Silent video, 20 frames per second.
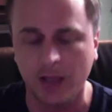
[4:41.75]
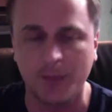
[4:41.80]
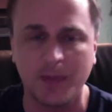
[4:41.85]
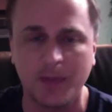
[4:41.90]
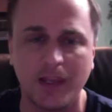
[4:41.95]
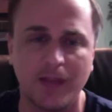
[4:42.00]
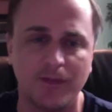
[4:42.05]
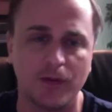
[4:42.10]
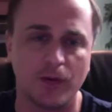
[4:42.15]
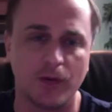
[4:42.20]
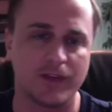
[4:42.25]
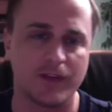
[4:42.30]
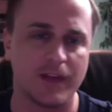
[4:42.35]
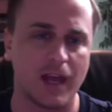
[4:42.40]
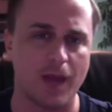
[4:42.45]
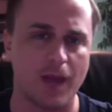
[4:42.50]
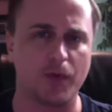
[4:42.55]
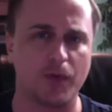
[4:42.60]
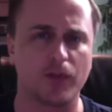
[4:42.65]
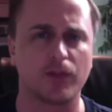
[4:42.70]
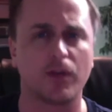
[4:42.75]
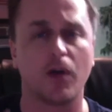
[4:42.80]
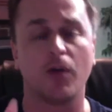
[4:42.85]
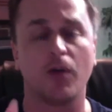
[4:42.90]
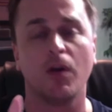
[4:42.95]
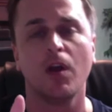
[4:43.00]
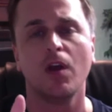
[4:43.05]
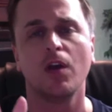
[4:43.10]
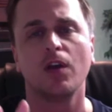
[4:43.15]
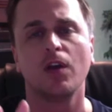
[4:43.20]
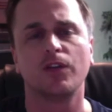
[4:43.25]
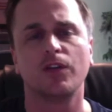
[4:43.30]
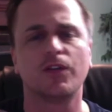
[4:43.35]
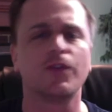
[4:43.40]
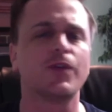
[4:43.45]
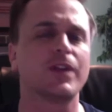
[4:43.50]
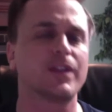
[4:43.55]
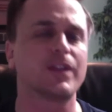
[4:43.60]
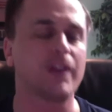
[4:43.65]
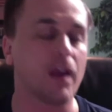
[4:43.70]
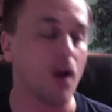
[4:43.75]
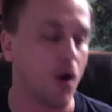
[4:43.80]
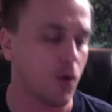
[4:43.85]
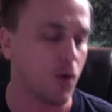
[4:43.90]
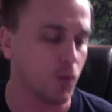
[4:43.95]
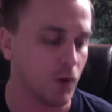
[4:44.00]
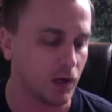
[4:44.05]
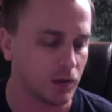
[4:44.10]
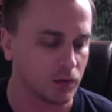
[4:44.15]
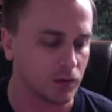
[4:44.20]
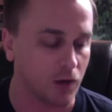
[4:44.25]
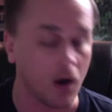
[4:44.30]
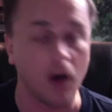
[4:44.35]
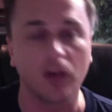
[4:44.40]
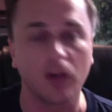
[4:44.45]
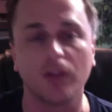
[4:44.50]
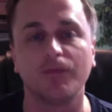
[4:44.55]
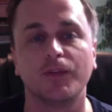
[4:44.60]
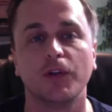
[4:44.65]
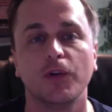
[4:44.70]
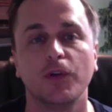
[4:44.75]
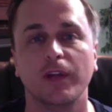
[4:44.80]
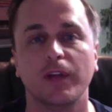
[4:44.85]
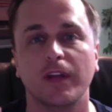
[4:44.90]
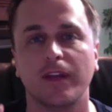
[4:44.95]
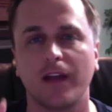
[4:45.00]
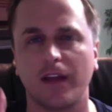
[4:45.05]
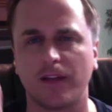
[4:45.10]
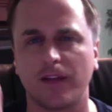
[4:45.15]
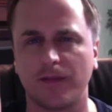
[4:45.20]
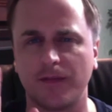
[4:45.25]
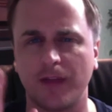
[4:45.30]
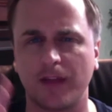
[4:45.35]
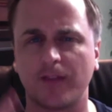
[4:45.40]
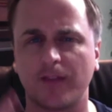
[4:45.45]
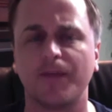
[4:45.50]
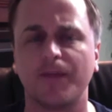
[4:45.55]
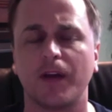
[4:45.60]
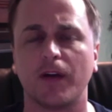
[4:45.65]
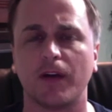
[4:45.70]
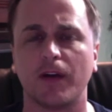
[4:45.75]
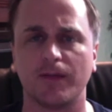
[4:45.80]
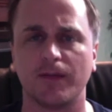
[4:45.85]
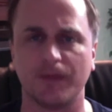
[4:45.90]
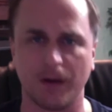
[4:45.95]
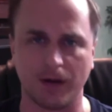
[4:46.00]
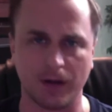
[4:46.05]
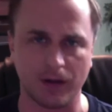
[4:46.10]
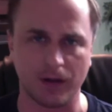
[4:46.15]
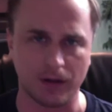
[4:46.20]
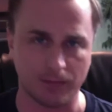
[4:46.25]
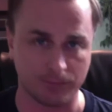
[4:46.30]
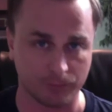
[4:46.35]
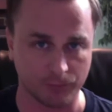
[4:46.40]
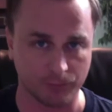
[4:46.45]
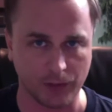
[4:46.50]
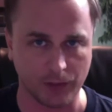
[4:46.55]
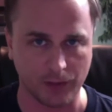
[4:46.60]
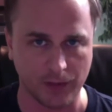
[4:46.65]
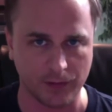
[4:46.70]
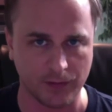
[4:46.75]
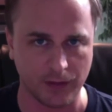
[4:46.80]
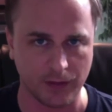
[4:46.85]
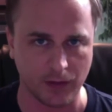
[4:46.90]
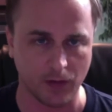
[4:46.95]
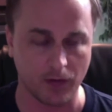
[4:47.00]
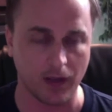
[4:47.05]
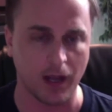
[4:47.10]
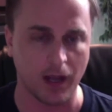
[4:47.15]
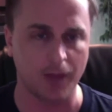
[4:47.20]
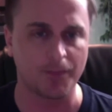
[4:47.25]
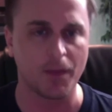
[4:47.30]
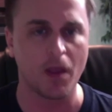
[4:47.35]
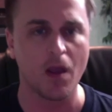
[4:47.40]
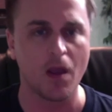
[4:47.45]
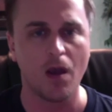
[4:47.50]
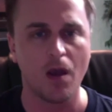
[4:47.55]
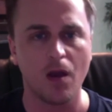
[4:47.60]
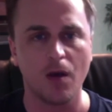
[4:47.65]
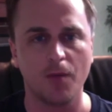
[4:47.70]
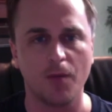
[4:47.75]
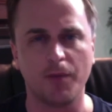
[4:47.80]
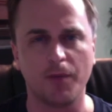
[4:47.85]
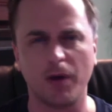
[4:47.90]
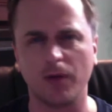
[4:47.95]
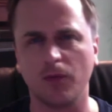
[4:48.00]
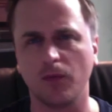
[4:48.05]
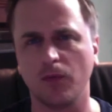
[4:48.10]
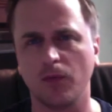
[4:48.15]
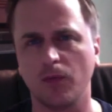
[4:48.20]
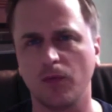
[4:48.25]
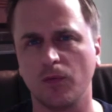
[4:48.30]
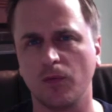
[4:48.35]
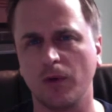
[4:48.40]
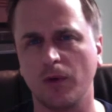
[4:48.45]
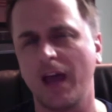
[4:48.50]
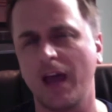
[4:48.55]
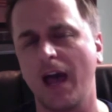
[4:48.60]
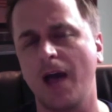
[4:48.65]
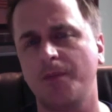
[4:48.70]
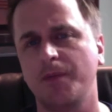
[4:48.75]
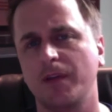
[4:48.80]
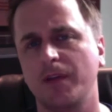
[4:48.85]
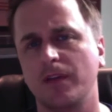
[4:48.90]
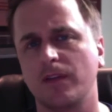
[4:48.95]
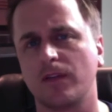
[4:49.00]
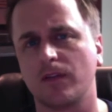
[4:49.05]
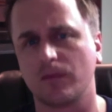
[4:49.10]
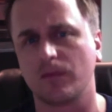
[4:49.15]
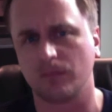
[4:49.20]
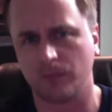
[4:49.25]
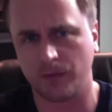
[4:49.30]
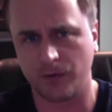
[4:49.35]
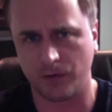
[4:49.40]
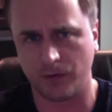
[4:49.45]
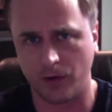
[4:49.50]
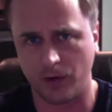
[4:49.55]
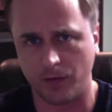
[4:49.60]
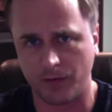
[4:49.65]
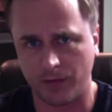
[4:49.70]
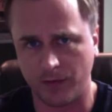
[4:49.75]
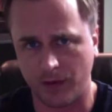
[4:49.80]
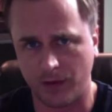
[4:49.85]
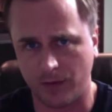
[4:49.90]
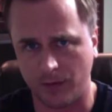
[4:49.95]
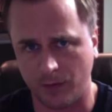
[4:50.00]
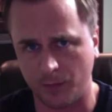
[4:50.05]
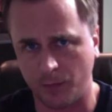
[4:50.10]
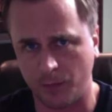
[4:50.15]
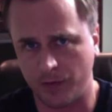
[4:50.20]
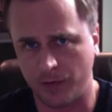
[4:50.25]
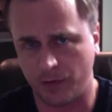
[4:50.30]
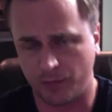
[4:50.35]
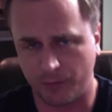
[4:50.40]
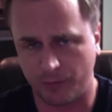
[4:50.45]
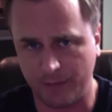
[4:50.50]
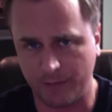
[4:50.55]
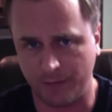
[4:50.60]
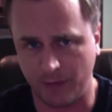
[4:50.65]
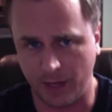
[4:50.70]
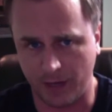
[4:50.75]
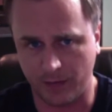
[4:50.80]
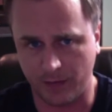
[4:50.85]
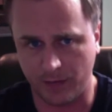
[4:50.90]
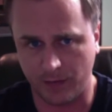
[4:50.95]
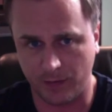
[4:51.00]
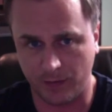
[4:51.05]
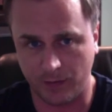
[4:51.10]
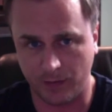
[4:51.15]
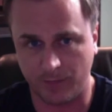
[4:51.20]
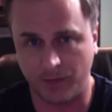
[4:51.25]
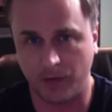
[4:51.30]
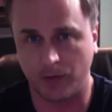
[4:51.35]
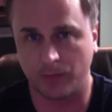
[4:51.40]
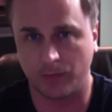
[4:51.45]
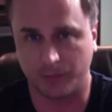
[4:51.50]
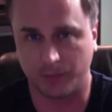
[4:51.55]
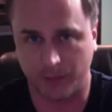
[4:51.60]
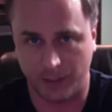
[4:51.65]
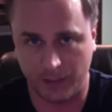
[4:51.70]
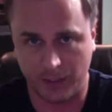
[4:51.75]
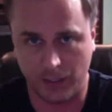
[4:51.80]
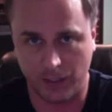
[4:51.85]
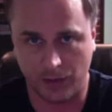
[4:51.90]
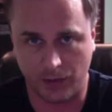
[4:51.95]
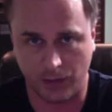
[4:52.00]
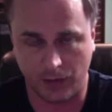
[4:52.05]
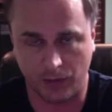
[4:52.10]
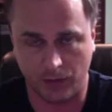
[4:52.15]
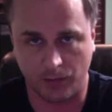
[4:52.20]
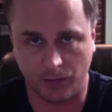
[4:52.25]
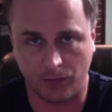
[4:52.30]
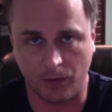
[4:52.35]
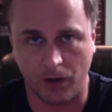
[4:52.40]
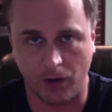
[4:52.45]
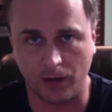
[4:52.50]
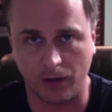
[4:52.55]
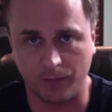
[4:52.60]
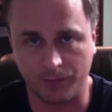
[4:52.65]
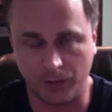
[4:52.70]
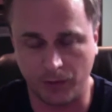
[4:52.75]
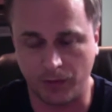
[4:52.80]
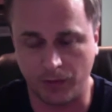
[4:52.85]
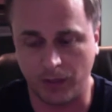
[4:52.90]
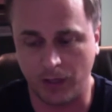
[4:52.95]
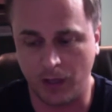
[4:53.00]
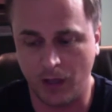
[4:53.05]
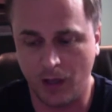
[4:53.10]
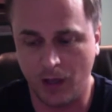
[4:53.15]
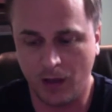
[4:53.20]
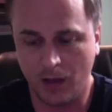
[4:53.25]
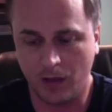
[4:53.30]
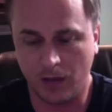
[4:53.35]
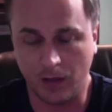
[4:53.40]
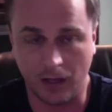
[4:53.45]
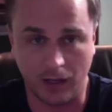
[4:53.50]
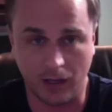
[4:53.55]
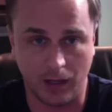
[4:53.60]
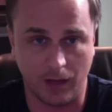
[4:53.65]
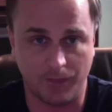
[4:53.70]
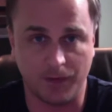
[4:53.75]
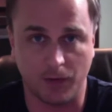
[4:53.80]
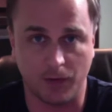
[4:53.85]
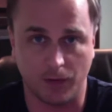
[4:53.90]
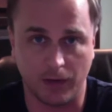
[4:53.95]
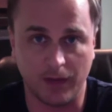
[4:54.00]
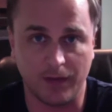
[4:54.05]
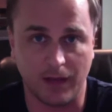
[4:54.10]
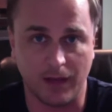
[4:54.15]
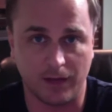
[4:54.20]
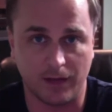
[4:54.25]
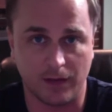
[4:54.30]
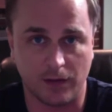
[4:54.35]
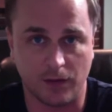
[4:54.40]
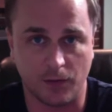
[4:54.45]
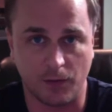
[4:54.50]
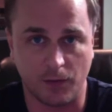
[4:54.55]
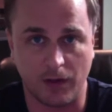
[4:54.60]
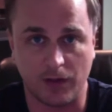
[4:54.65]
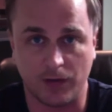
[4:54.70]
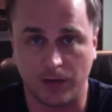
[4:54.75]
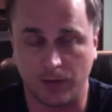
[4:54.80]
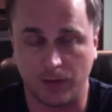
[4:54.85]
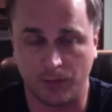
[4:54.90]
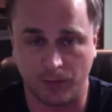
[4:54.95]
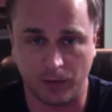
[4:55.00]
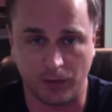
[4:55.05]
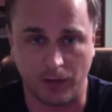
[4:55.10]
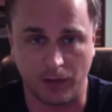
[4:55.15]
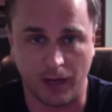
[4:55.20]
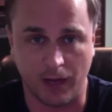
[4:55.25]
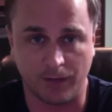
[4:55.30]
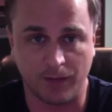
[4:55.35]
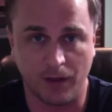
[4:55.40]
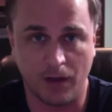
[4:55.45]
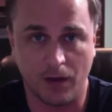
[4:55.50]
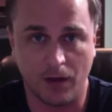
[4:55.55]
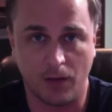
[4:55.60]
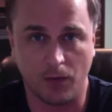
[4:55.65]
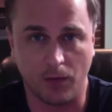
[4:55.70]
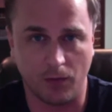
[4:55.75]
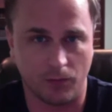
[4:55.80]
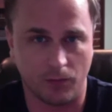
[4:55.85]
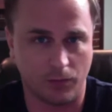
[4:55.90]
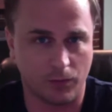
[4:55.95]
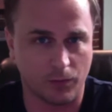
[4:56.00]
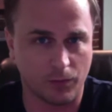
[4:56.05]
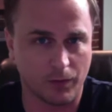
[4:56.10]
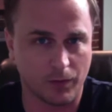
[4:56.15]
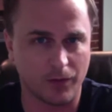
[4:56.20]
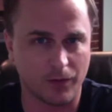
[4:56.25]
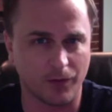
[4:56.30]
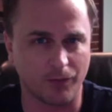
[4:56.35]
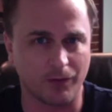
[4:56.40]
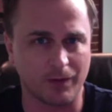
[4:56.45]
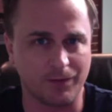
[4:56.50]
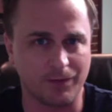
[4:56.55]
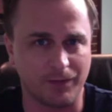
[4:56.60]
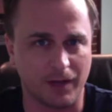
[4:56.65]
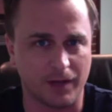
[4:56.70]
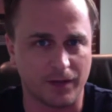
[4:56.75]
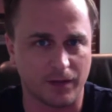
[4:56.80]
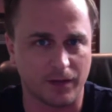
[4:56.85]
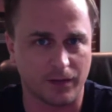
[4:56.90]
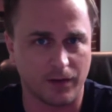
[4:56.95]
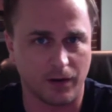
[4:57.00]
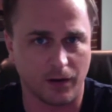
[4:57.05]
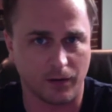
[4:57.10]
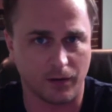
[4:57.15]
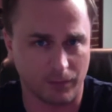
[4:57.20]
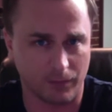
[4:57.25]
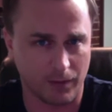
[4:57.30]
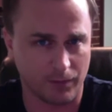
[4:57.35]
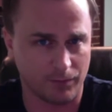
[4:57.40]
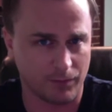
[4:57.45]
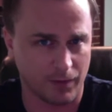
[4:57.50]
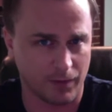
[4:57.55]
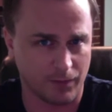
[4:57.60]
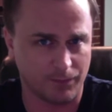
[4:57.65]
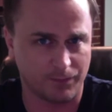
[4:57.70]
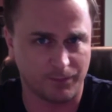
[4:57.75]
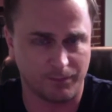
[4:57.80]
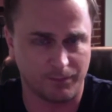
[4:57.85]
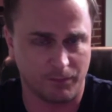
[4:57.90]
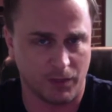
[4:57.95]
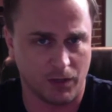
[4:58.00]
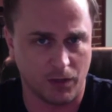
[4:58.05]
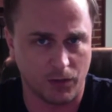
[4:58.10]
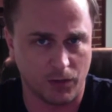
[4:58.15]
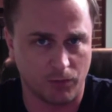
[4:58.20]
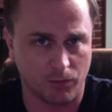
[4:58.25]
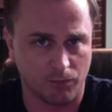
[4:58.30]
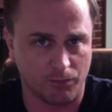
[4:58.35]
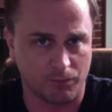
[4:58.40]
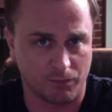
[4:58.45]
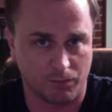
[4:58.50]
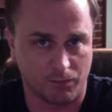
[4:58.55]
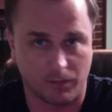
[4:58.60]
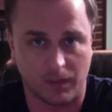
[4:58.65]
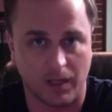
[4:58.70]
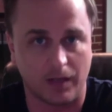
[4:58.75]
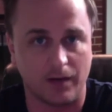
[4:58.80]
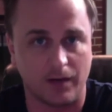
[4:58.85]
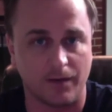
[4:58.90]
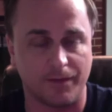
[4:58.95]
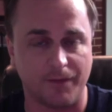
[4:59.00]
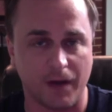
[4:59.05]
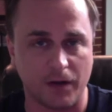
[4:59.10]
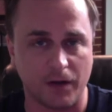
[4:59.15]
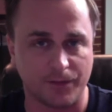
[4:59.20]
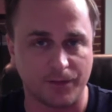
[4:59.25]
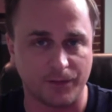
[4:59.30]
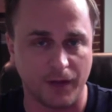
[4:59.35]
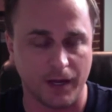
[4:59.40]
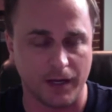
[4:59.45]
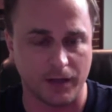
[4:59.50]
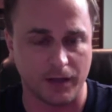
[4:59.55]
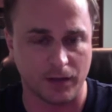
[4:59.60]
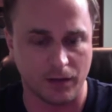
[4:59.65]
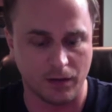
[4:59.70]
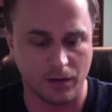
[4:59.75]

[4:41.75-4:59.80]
me give you an example. So you could say, oh, well, Call of Duty, that's very, very realistic, okay? But what happens with your nervous system, with your reflexes, if you're conditioned through Call of Duty, if you're in that situation in real life? What are your reflexes here? If you get in a fight or flight,